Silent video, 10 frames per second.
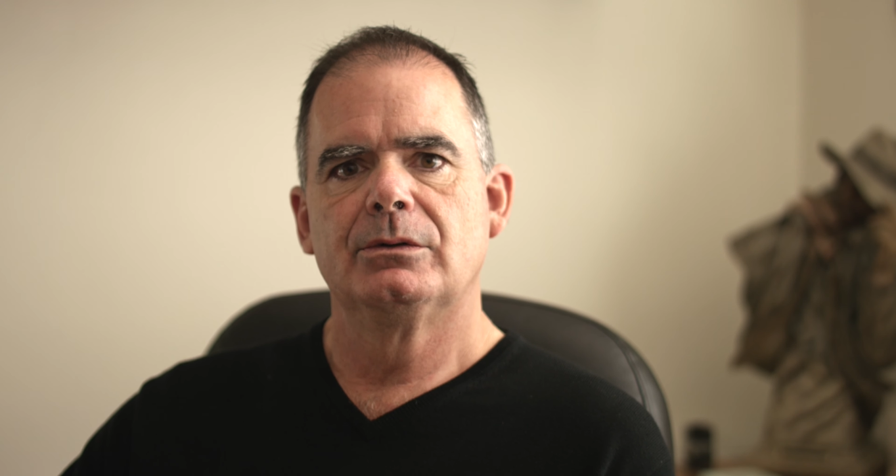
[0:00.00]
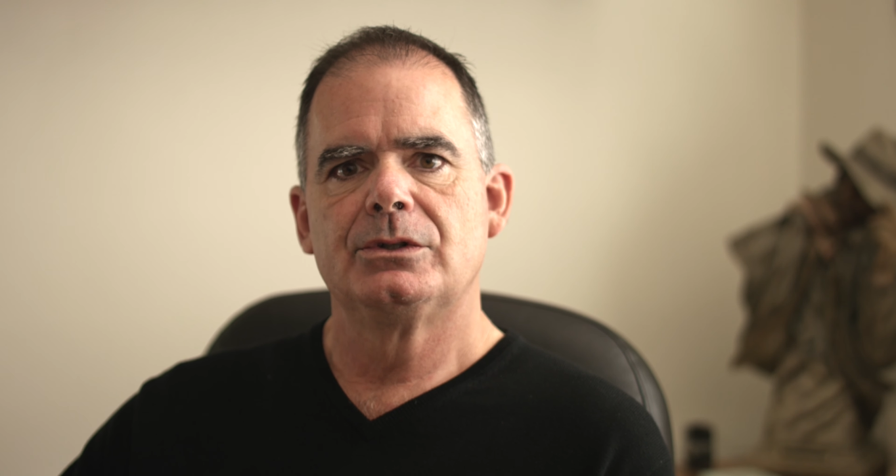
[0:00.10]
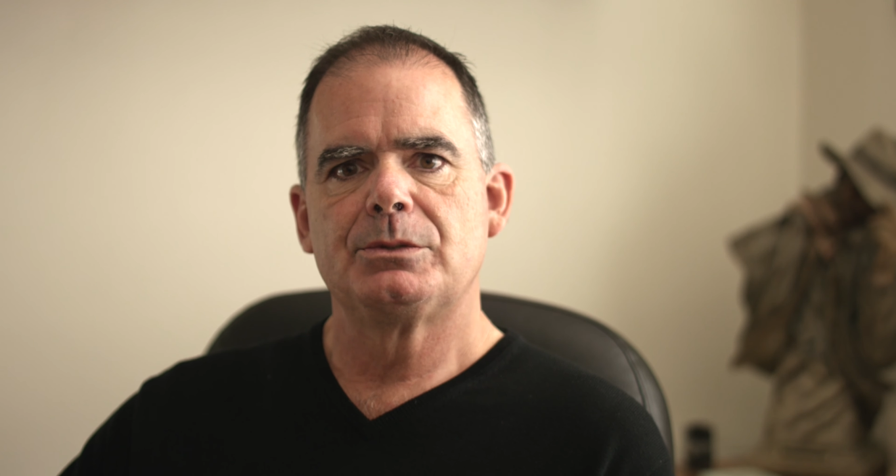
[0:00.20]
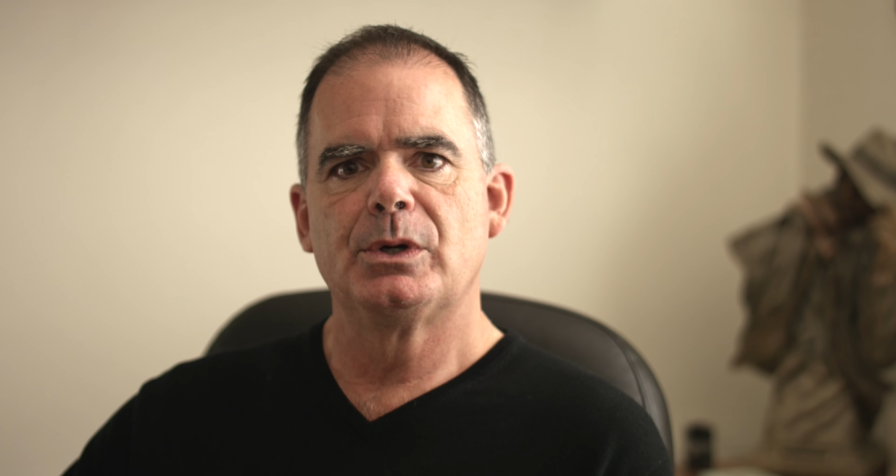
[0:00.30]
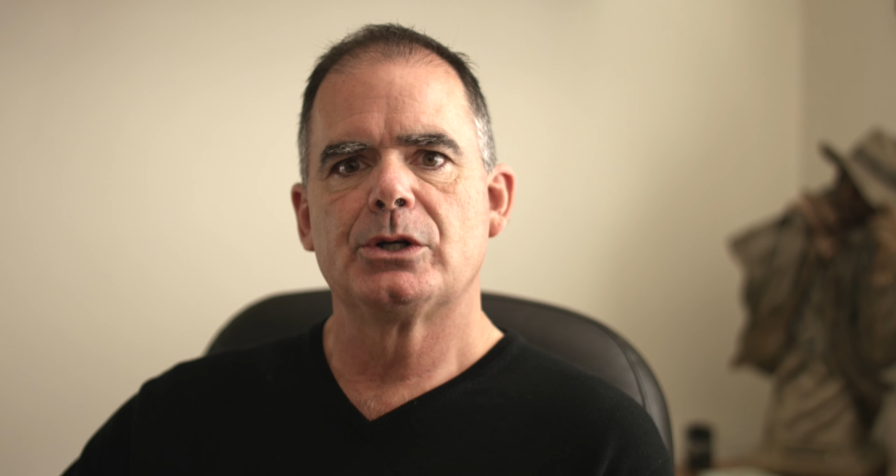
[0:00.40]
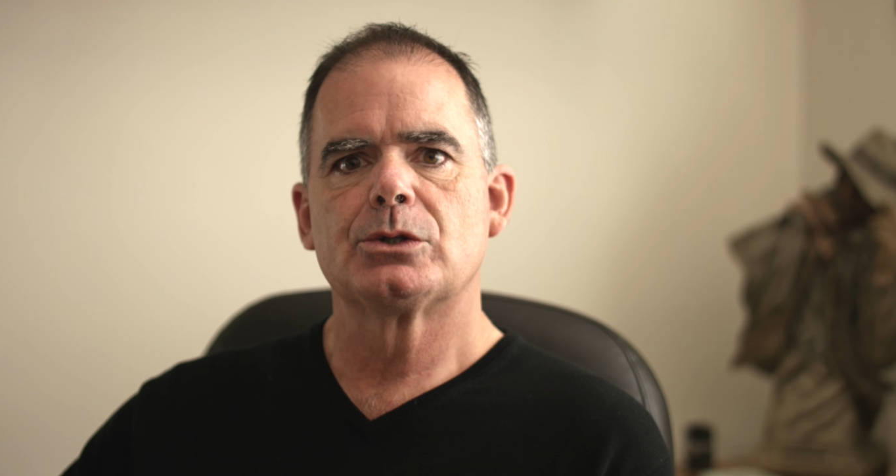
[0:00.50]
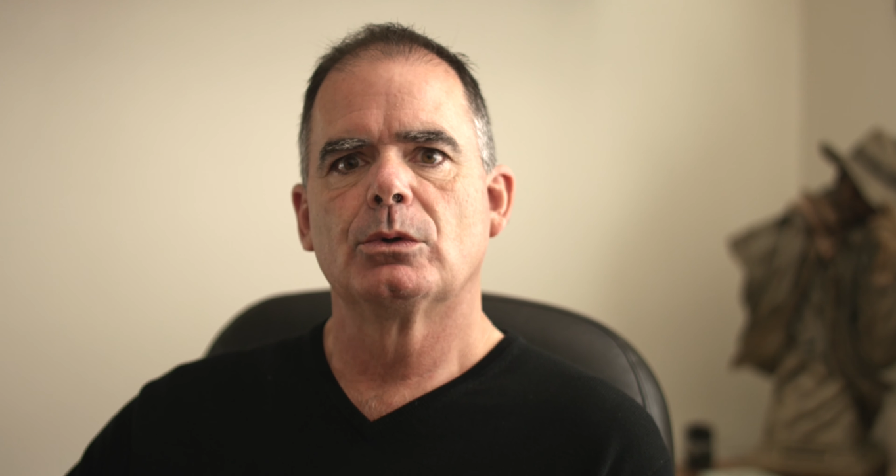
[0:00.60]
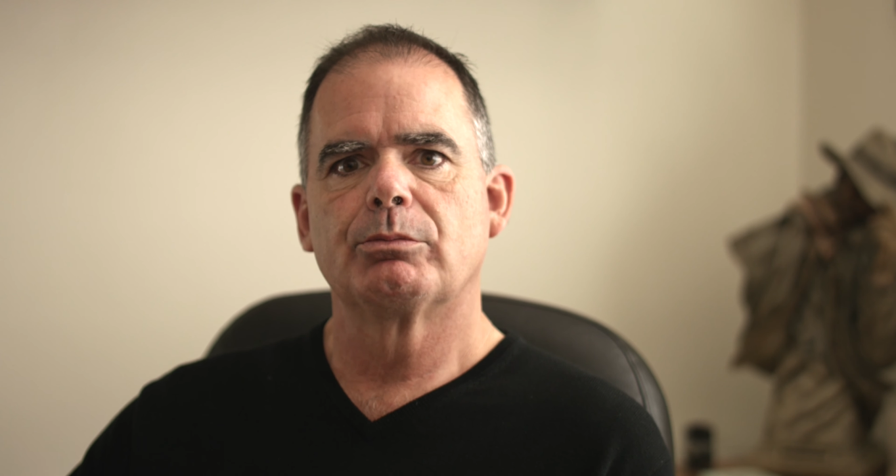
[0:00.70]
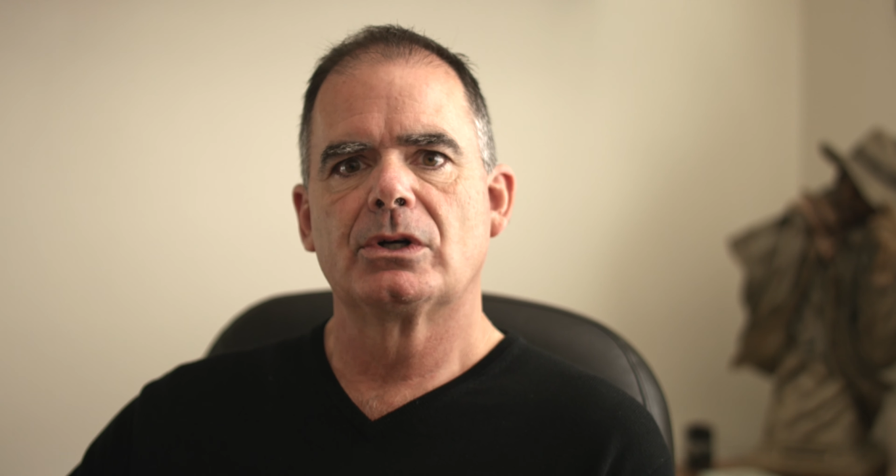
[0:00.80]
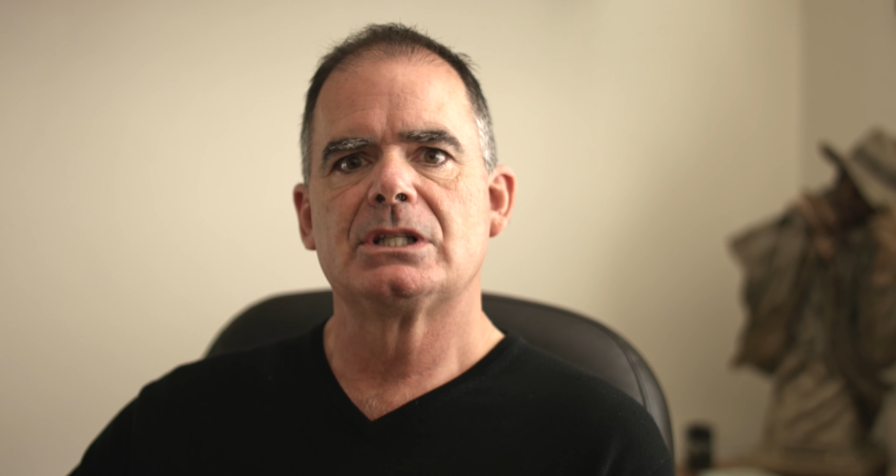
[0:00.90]
spiritual
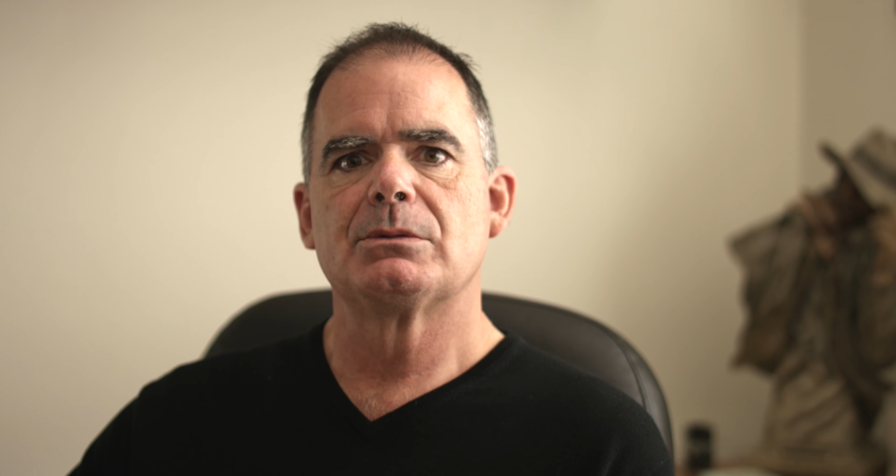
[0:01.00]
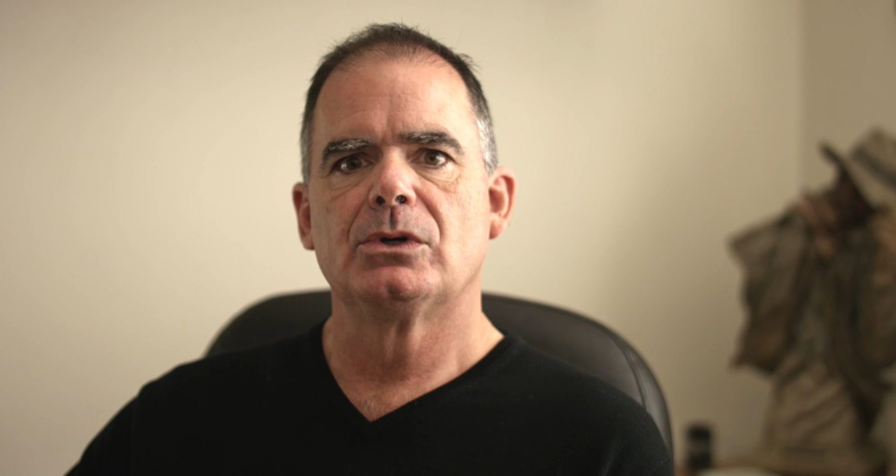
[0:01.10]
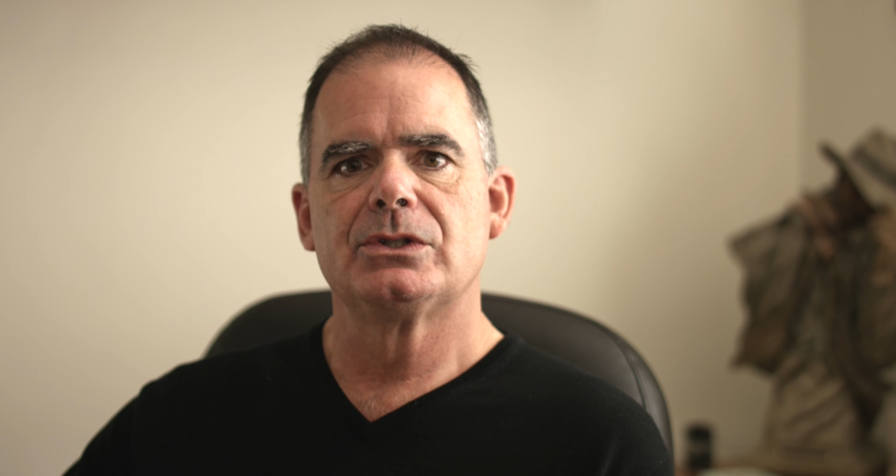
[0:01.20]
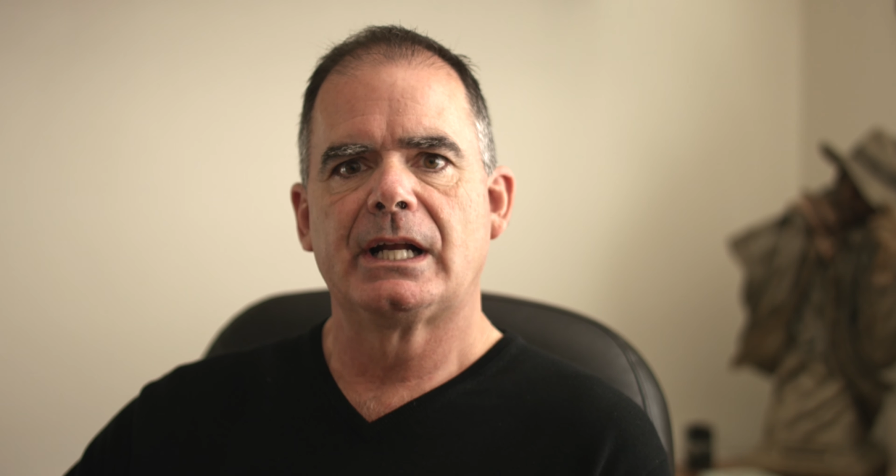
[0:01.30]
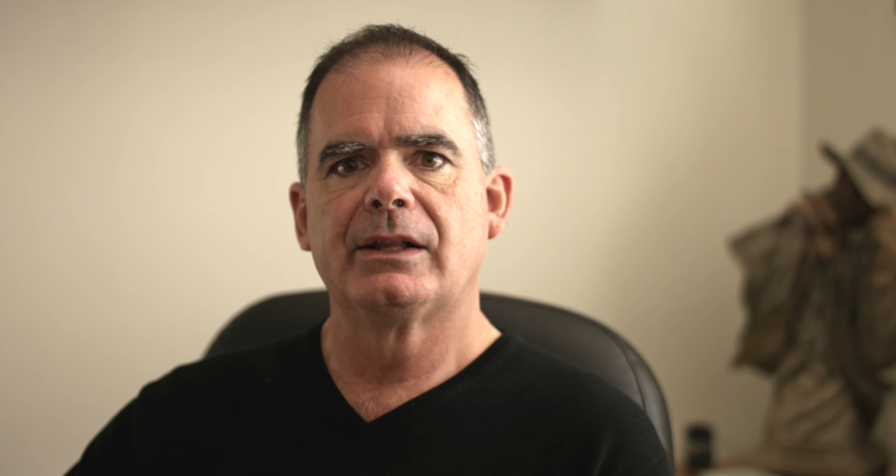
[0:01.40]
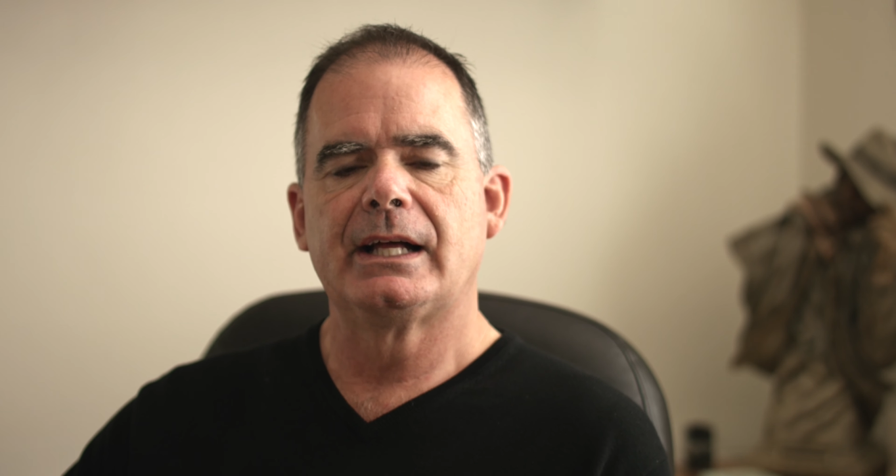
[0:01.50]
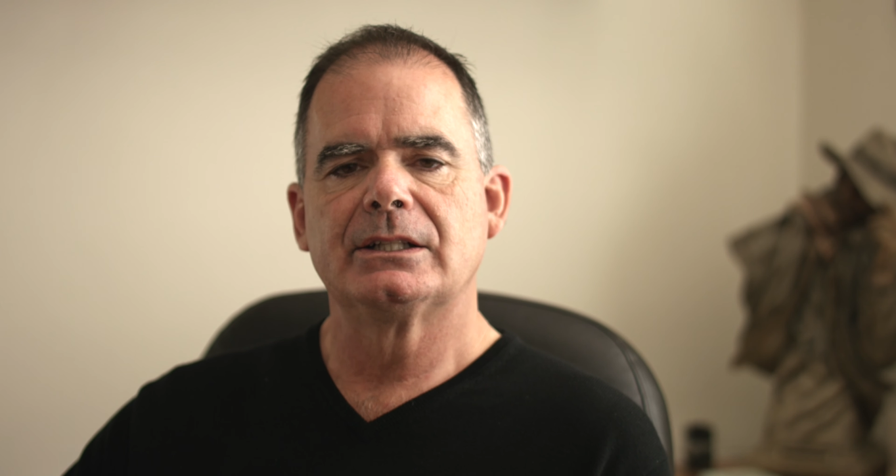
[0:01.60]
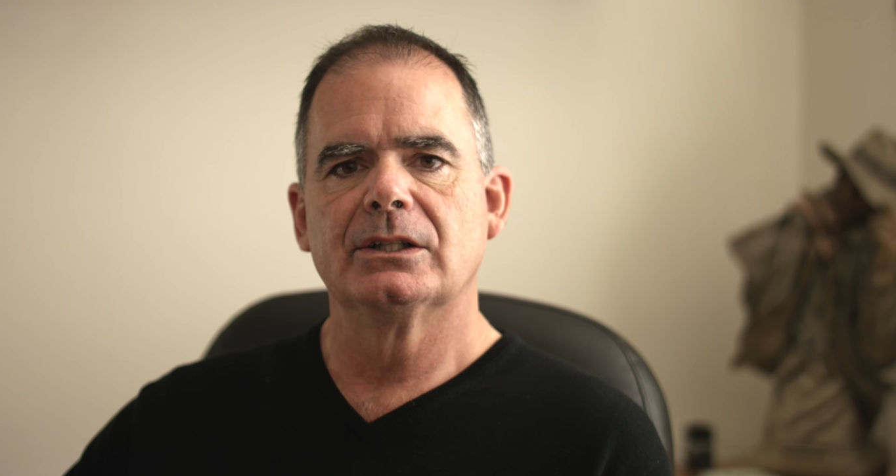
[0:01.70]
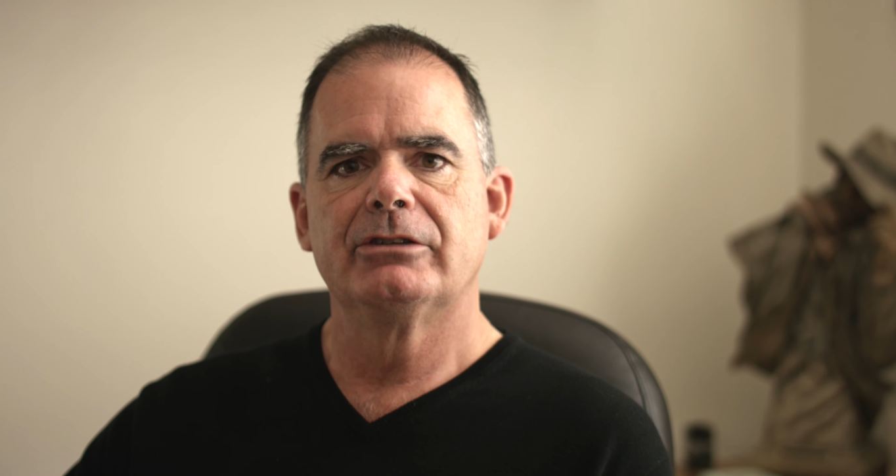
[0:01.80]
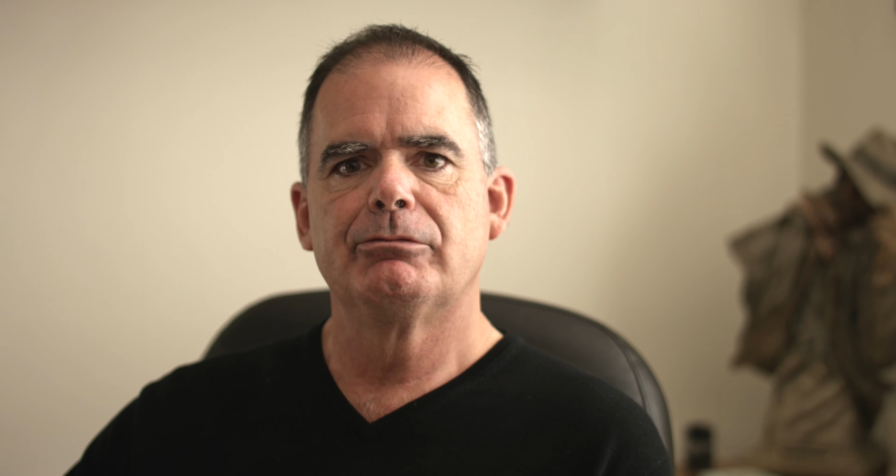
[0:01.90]
principles that I like
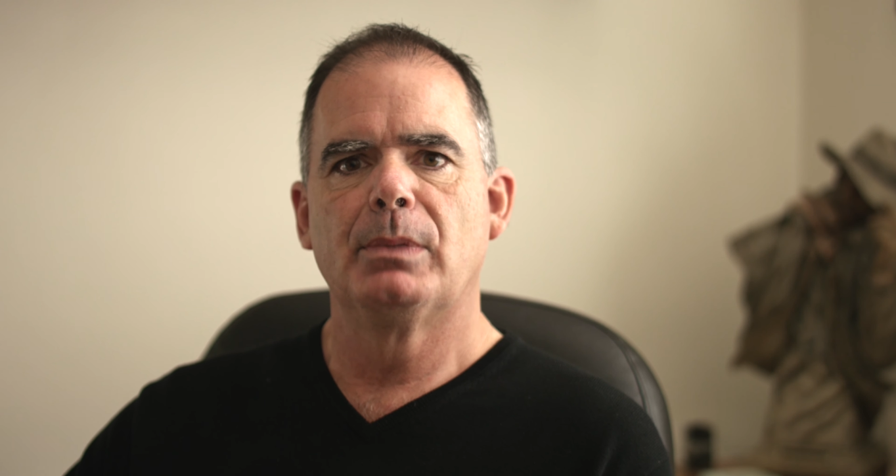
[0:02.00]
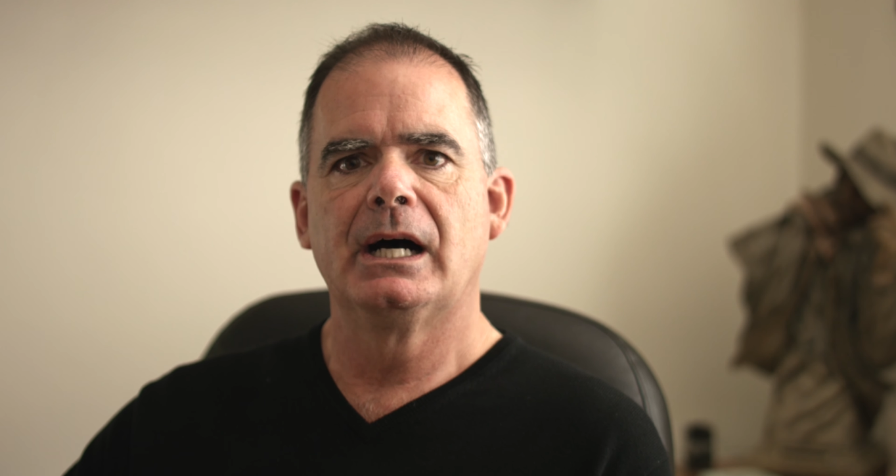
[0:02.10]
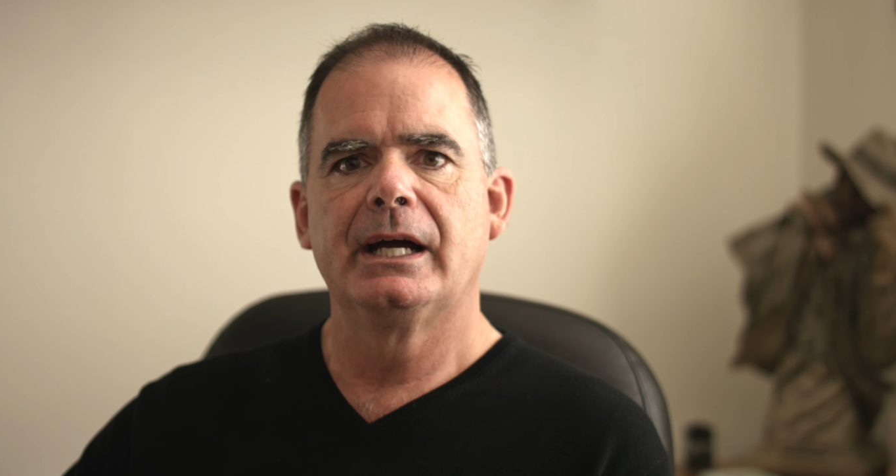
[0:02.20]
to live by,